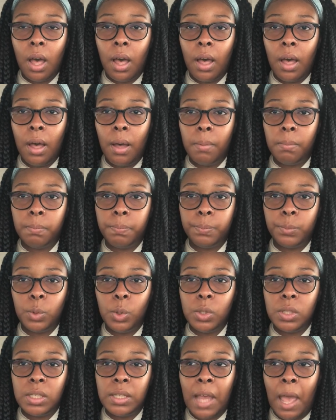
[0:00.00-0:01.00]

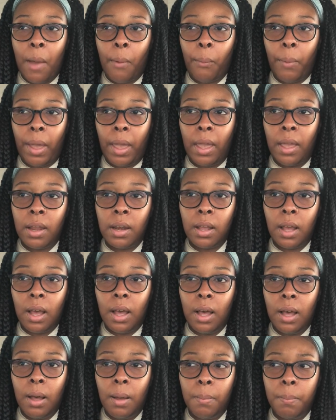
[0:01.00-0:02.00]
losing that weight.
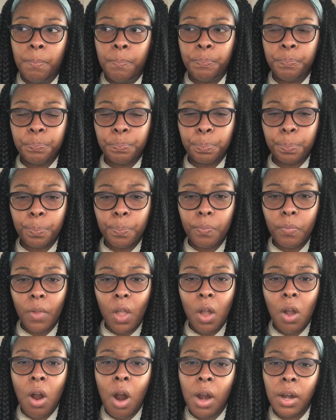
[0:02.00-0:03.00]

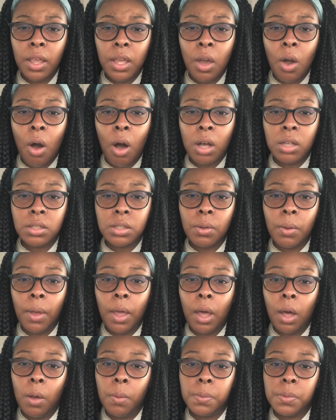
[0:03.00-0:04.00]
Cardio also
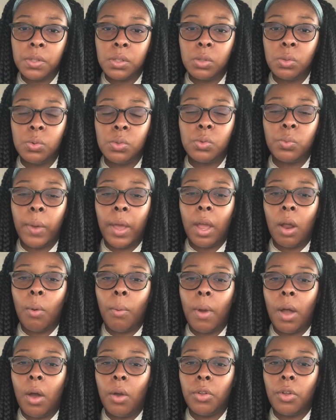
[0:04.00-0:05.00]
helps lose weight
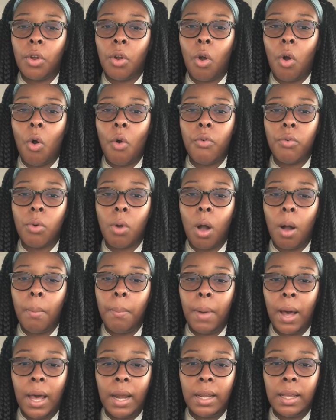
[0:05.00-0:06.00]
around your overall
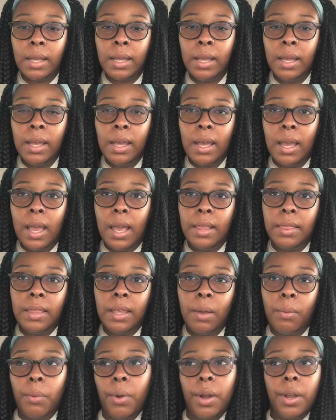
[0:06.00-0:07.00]
body, and
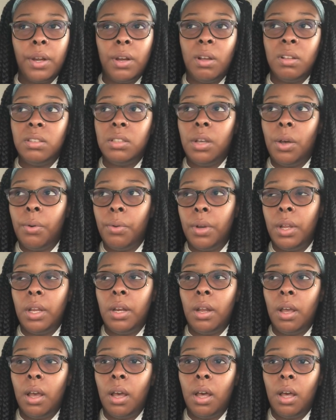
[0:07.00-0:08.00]
then working on
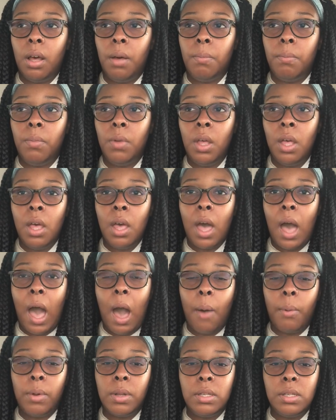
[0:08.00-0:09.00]
toning.
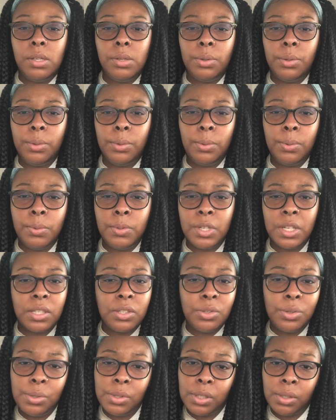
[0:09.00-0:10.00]
I would do
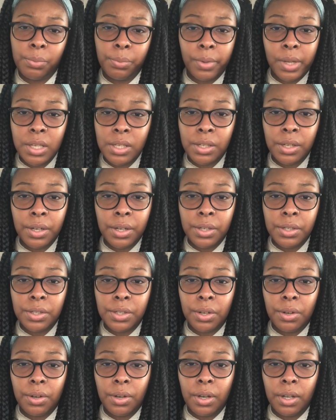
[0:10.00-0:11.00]
some
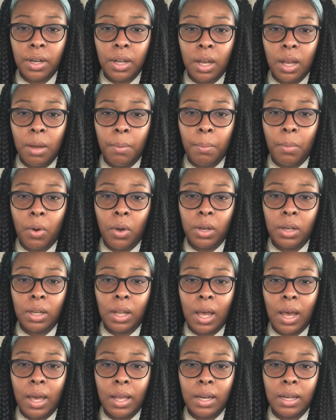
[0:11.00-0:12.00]
research on
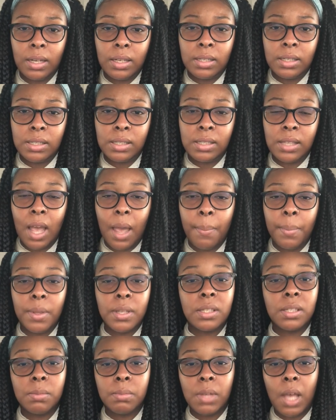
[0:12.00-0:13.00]
online and just type
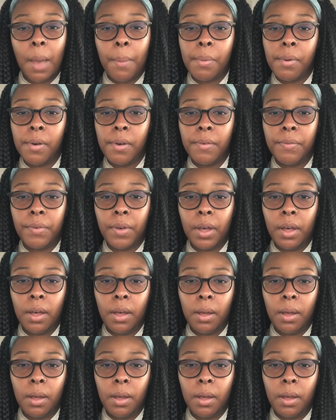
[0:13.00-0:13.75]
in some type of